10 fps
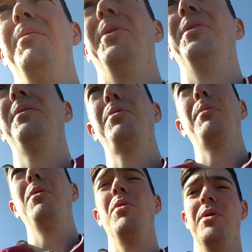but
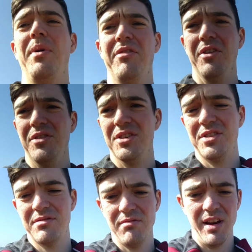probably one of my
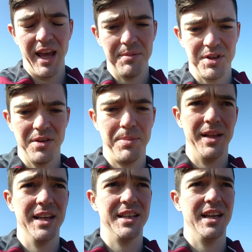fondest games on the
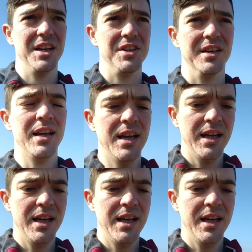PlayStation.